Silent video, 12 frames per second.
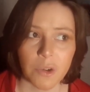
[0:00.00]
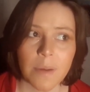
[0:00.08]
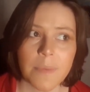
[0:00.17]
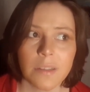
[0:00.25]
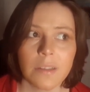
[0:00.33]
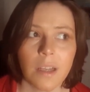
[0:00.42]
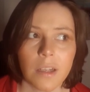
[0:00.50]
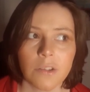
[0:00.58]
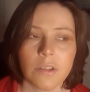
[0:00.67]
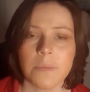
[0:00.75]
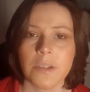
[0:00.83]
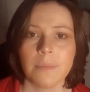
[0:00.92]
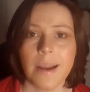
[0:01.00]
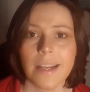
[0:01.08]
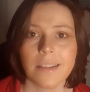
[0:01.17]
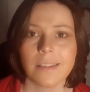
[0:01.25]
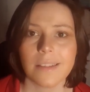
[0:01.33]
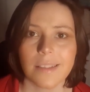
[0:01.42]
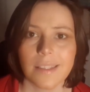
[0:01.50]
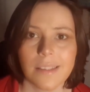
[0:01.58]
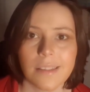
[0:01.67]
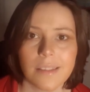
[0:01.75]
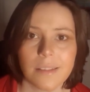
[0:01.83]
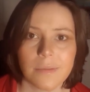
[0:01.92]
A criminal on Criminal Minds
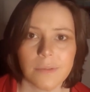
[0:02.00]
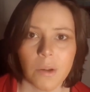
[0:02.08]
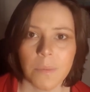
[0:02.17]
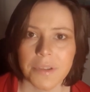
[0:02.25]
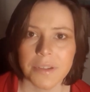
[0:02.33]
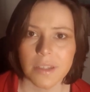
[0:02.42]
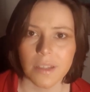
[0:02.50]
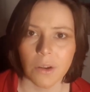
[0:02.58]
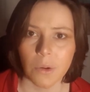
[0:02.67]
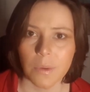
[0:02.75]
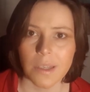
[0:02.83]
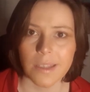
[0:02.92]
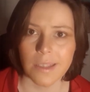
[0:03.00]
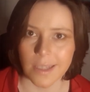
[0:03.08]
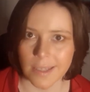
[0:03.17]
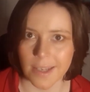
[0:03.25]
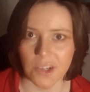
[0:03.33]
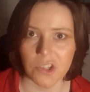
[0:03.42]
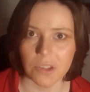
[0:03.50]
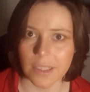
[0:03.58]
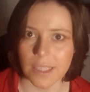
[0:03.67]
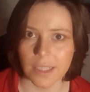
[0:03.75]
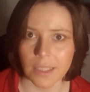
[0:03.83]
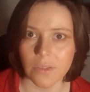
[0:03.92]
is almost always
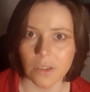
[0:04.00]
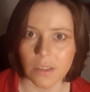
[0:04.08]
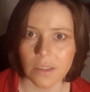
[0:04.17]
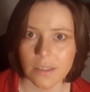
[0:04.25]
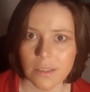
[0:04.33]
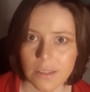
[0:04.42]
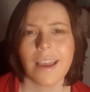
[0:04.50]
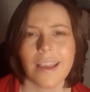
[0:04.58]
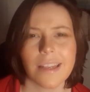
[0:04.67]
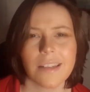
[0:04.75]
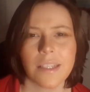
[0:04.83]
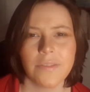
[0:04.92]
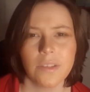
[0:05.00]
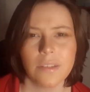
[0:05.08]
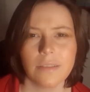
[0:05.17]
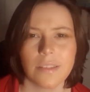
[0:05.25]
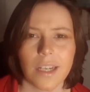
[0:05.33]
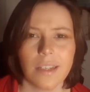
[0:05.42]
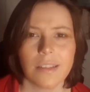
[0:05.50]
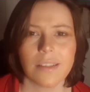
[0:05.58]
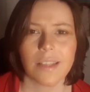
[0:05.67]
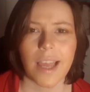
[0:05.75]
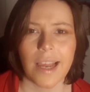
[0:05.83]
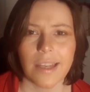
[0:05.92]
essentially evil. And evil
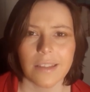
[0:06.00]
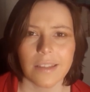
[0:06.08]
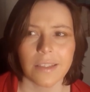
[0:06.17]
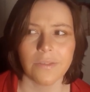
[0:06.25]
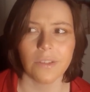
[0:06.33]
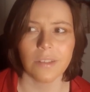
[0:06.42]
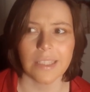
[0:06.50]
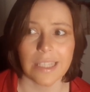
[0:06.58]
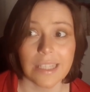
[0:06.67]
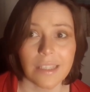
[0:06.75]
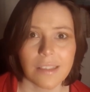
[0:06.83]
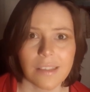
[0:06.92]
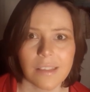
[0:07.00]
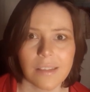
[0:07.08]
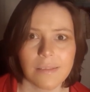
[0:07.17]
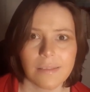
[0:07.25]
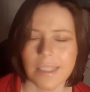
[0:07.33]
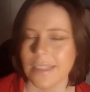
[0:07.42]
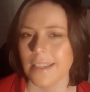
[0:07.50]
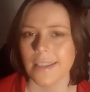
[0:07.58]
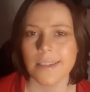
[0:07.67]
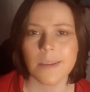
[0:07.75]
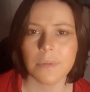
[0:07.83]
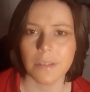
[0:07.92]
does as evil is.
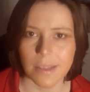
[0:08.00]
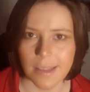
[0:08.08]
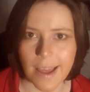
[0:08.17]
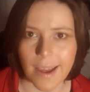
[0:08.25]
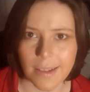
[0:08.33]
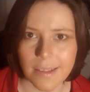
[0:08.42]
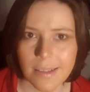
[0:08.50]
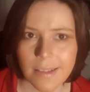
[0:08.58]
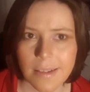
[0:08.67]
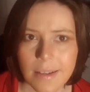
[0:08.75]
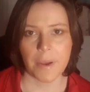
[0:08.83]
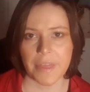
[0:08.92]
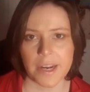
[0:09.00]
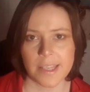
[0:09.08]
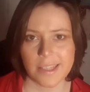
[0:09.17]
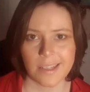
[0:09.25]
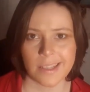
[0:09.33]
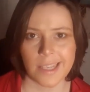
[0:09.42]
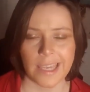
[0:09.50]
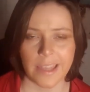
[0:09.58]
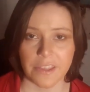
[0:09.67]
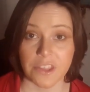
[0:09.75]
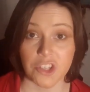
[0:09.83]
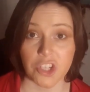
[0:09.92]
It's as simple as that. But that isn't to
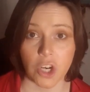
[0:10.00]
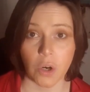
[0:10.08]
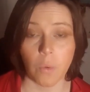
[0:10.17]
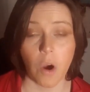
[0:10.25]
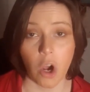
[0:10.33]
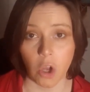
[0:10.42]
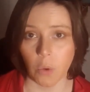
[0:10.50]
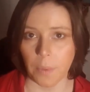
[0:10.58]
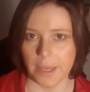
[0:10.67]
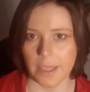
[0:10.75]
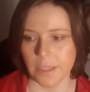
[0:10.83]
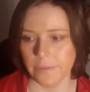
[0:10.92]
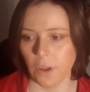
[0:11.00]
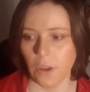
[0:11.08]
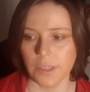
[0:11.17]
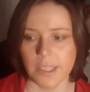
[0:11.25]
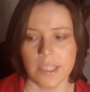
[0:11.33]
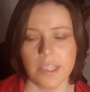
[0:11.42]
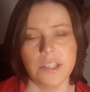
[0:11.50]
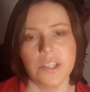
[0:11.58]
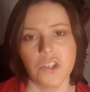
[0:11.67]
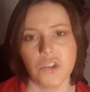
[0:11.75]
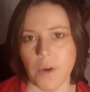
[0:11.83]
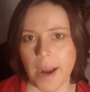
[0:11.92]
say that the show always falls
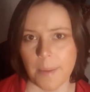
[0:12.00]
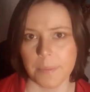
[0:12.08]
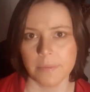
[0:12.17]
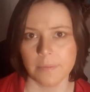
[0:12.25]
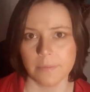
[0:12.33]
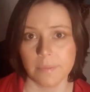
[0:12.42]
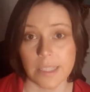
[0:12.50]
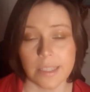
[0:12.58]
into this trap.